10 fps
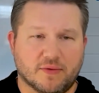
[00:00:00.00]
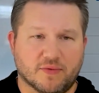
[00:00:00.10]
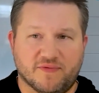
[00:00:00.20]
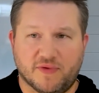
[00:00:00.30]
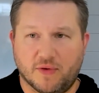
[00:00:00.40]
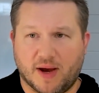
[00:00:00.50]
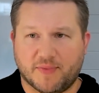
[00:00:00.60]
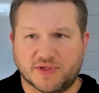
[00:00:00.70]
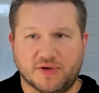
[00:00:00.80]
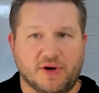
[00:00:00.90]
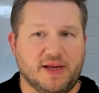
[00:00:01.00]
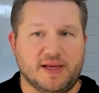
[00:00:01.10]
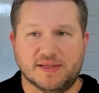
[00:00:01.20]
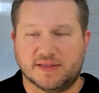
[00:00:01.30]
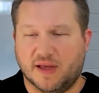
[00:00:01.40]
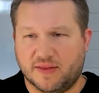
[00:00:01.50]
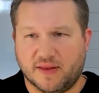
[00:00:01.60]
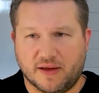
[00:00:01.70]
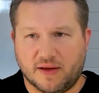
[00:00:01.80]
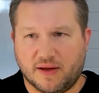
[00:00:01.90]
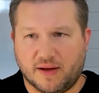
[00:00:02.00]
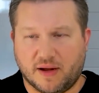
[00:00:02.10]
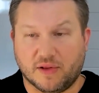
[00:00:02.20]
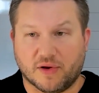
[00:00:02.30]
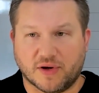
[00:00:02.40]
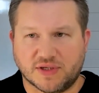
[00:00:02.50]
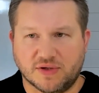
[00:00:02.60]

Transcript: review opportunities, the alerts and